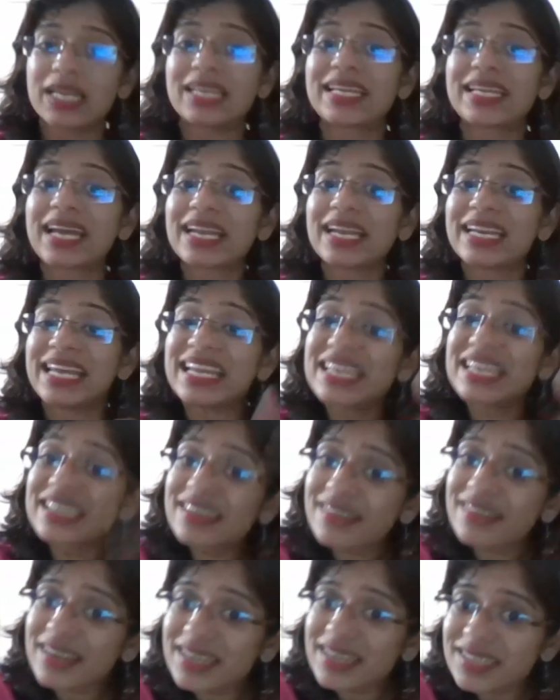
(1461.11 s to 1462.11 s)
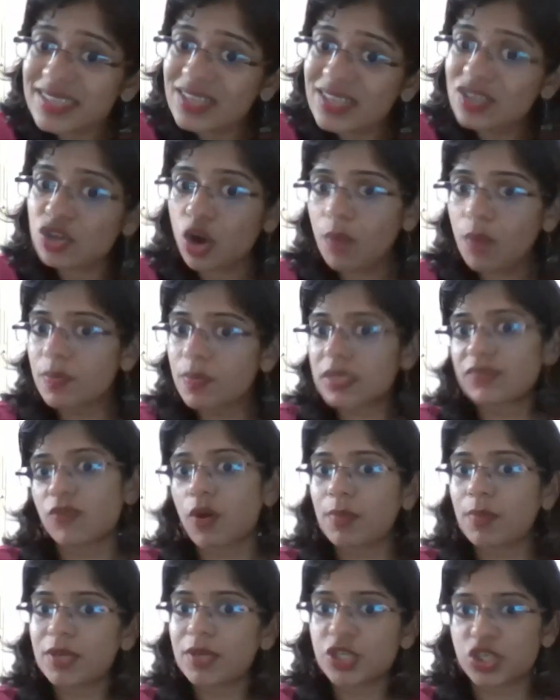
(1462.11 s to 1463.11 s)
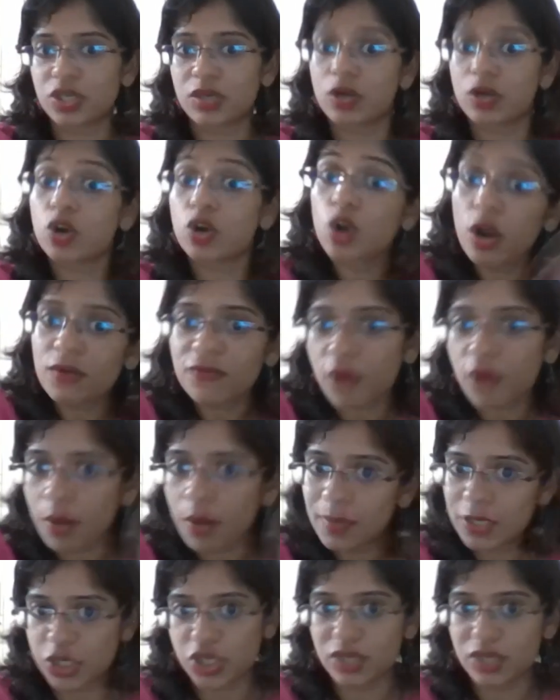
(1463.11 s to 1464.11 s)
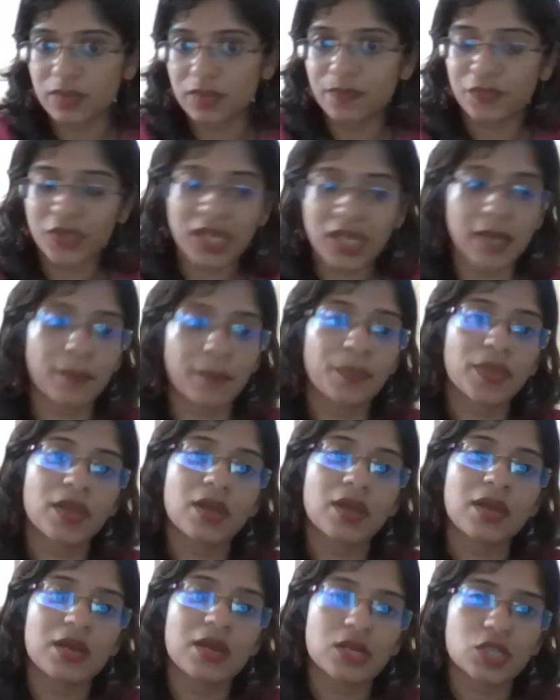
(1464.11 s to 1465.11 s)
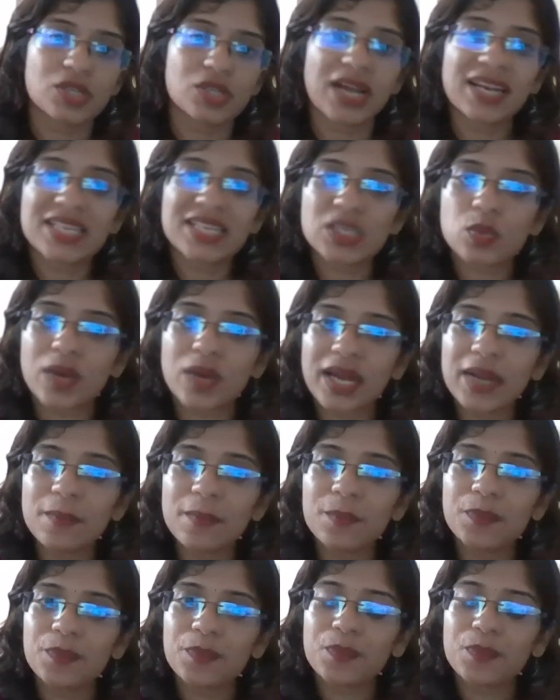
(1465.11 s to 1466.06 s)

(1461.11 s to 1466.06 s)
It can increase the thrombus formation, clot formation, okay. So that is why,